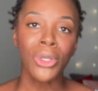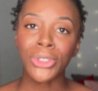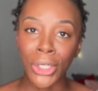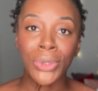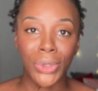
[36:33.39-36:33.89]

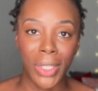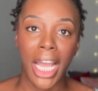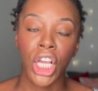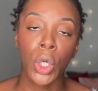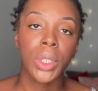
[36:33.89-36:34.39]
Don't do
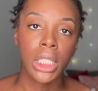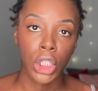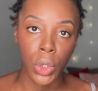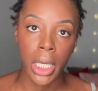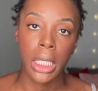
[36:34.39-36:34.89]
that. Go with an
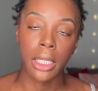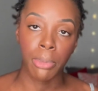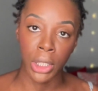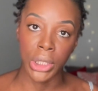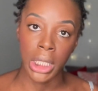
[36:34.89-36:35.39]
accredited
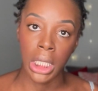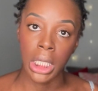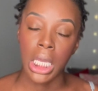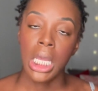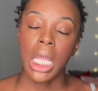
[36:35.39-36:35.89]

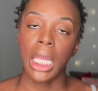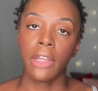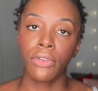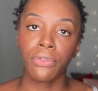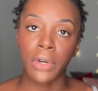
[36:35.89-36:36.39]
person. And
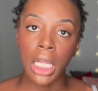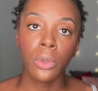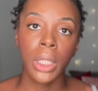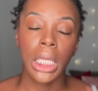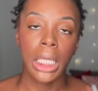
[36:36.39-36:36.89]
if you're
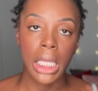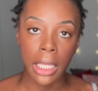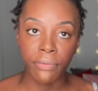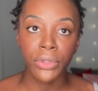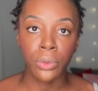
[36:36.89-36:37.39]
following an
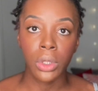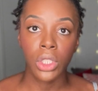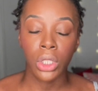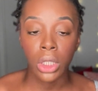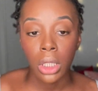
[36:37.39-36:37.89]

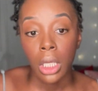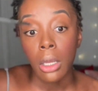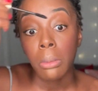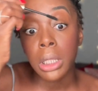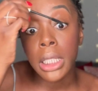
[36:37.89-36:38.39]
influencer,
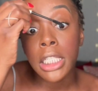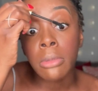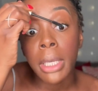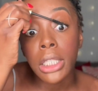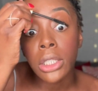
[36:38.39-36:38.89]
please
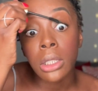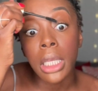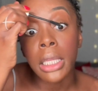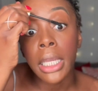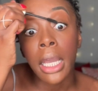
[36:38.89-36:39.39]
make sure
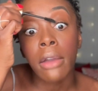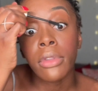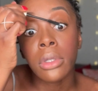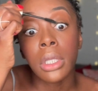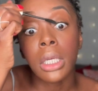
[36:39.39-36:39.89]
that they have
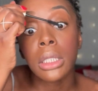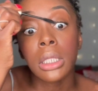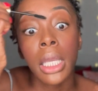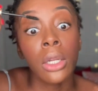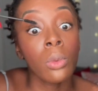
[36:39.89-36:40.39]
their ducks
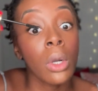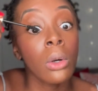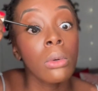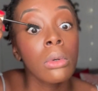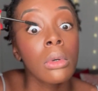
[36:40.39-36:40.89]
in a
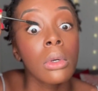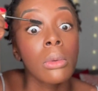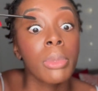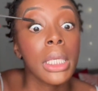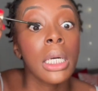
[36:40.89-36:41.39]
row,
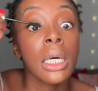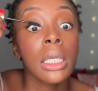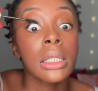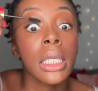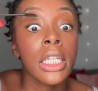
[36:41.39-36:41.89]

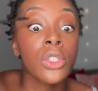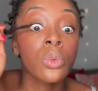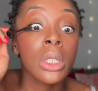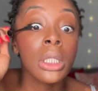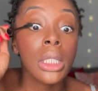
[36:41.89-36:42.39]
because it is
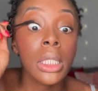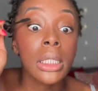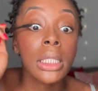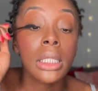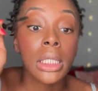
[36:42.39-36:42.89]
really
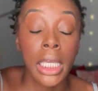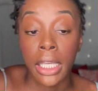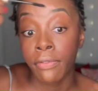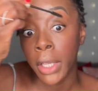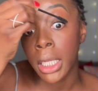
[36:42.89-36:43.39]
easy to take
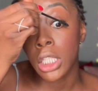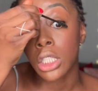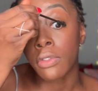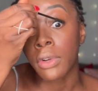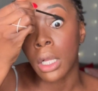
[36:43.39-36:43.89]
advantage
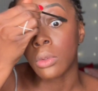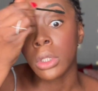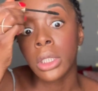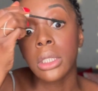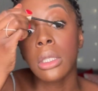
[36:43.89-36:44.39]
of
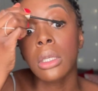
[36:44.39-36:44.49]
followers.